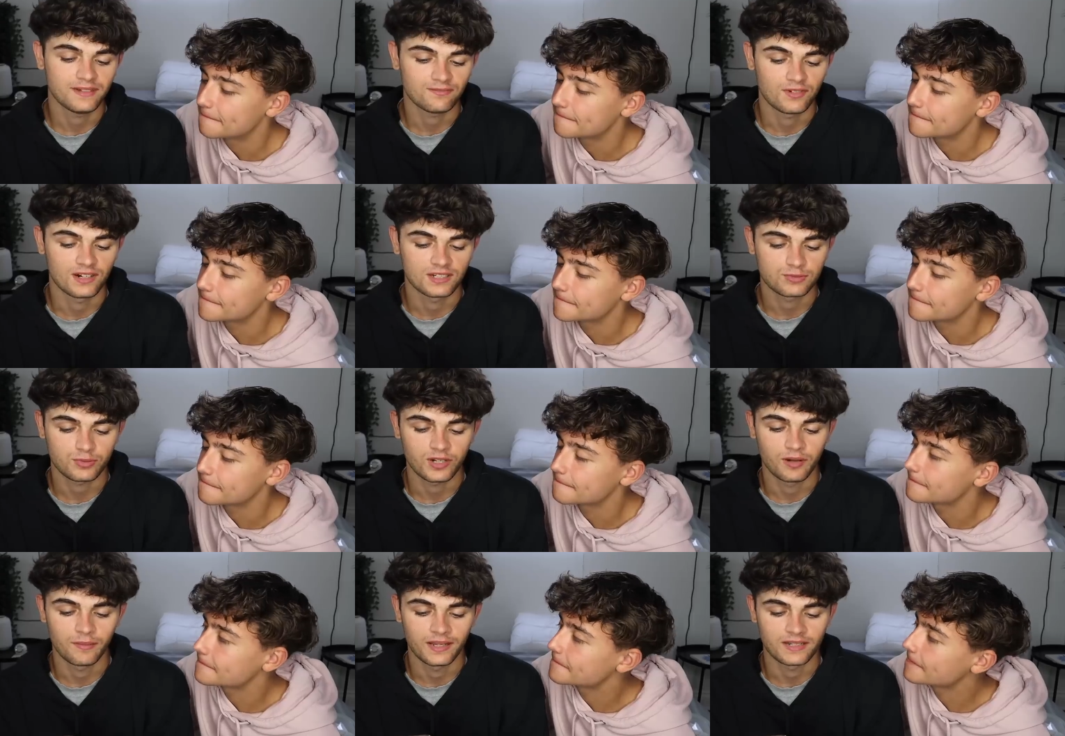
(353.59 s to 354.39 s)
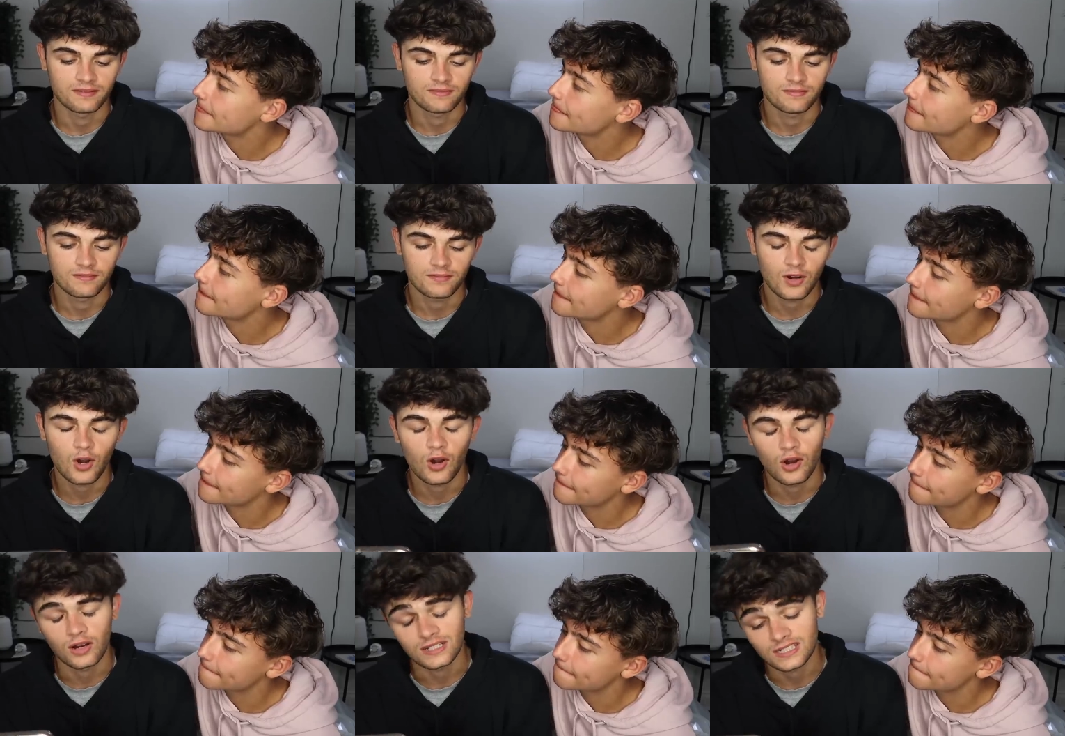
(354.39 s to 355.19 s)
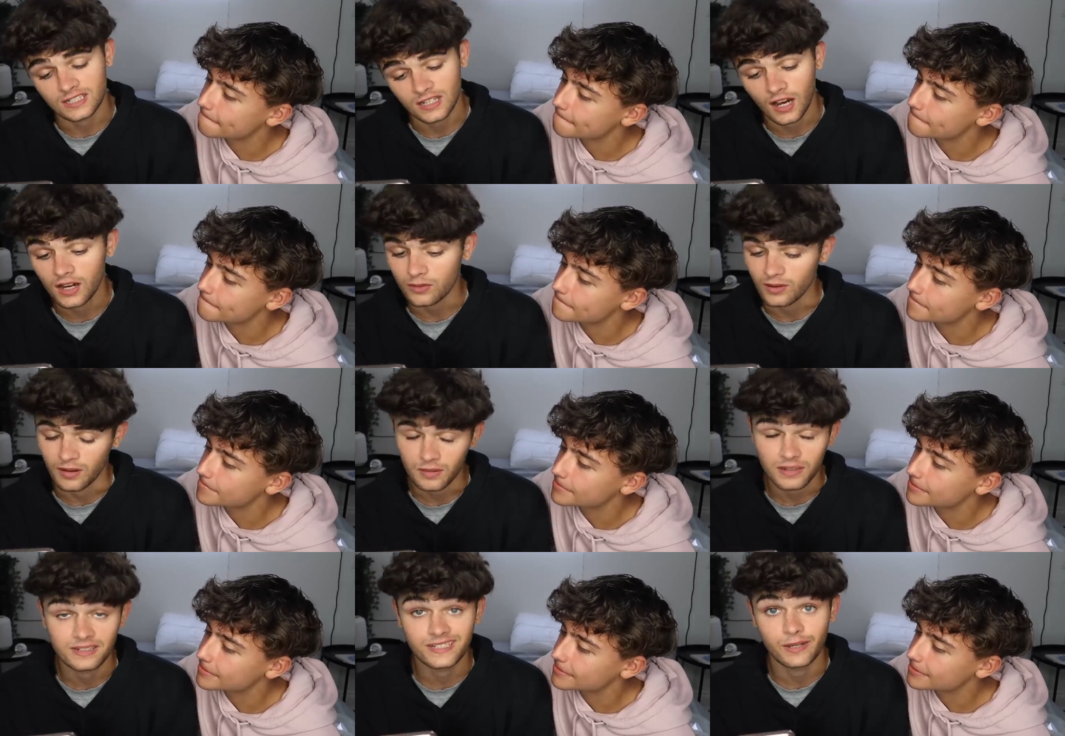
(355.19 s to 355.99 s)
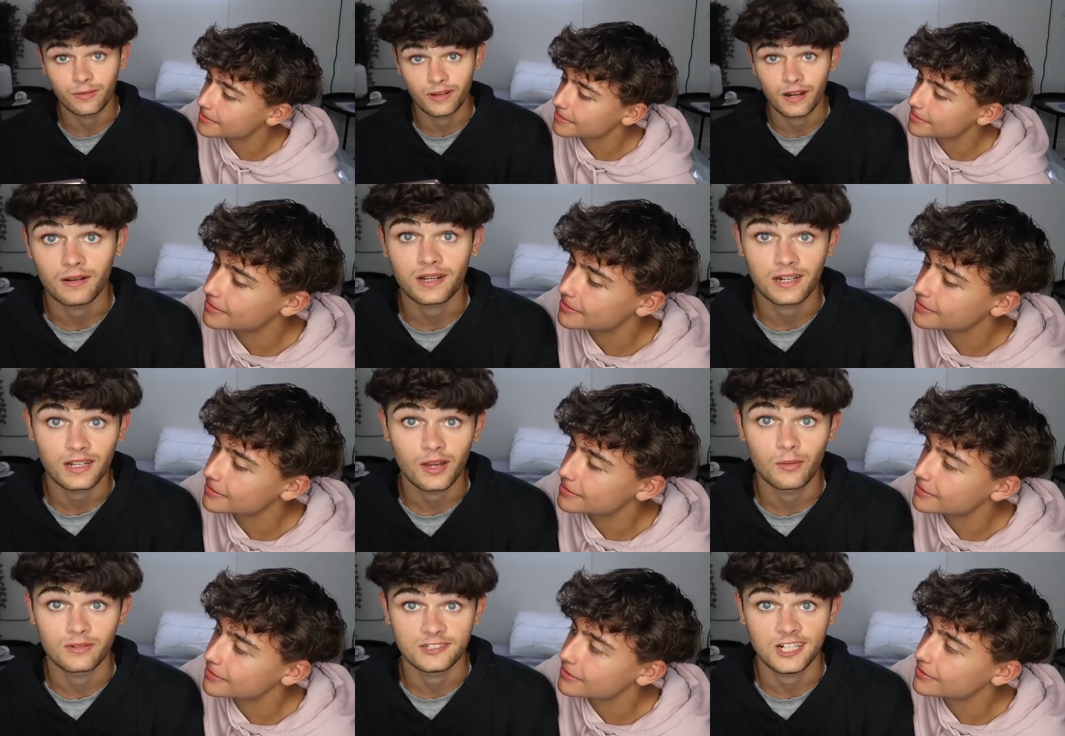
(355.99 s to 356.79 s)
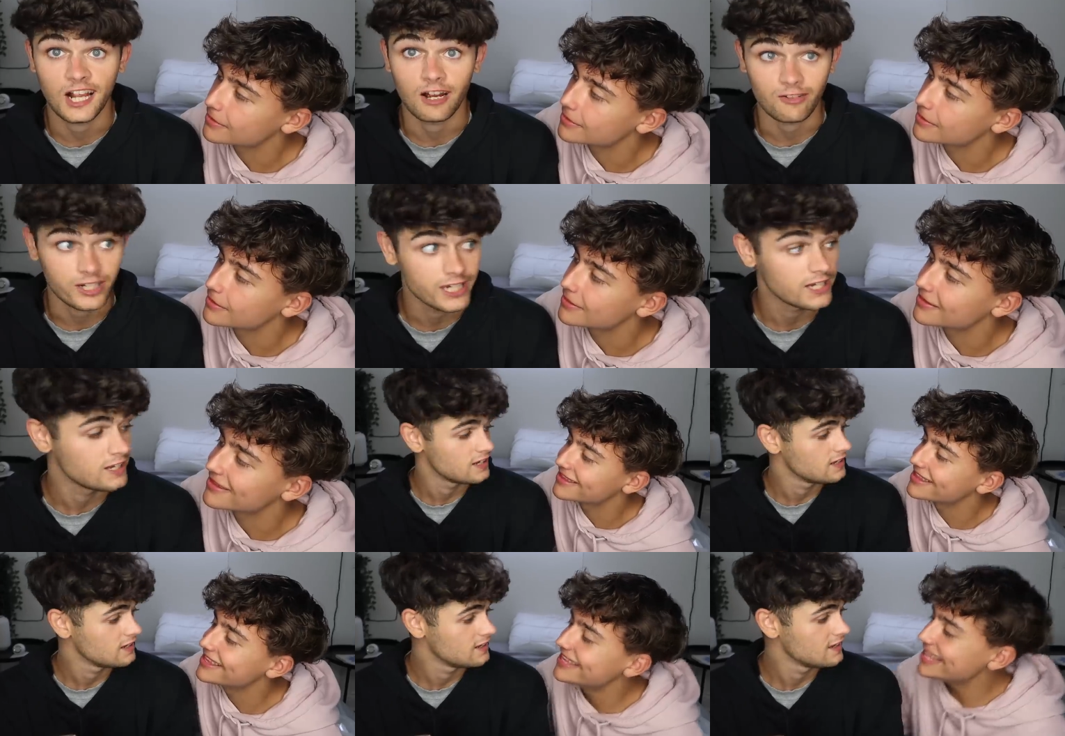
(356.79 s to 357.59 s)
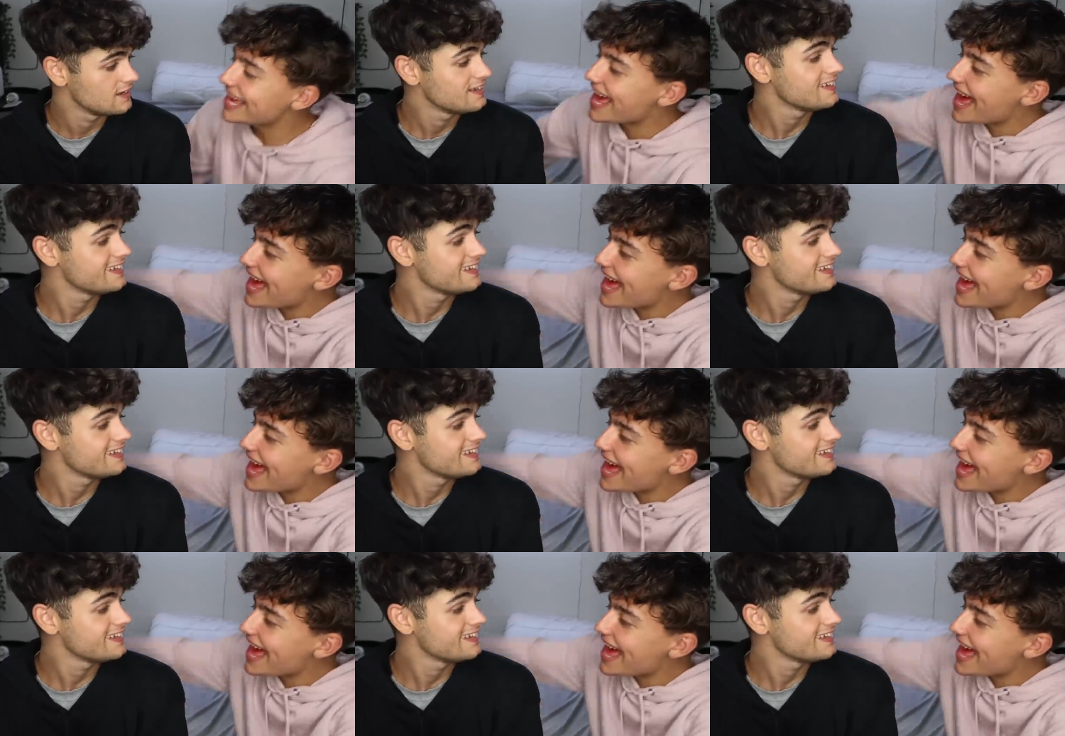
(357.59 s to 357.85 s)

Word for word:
Speaker 1: and raspberry, I meant, oh, this is a hard one. I'm gonna say, I'm gonna go with cherry. Yeah!